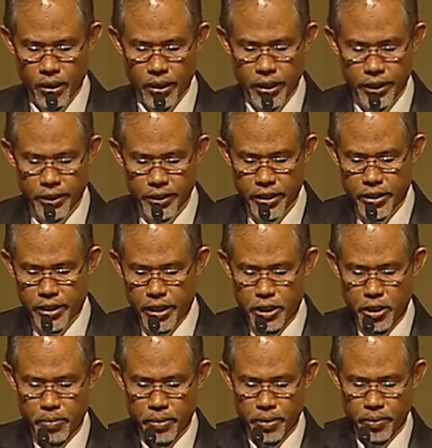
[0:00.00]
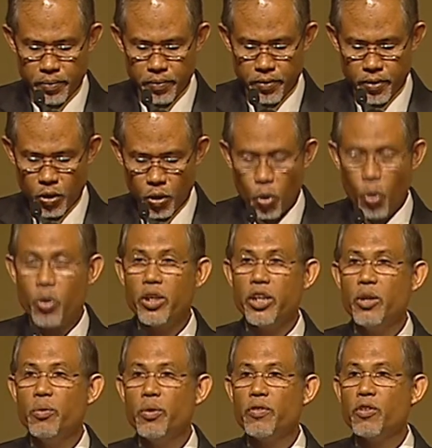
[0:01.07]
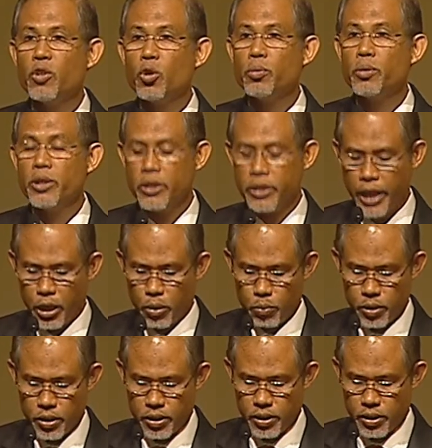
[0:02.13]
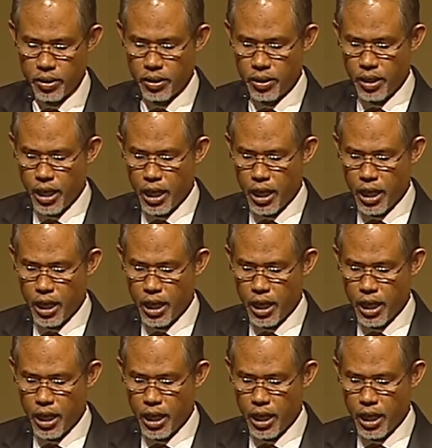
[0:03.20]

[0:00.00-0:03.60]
Ladies and gentlemen, only with global networks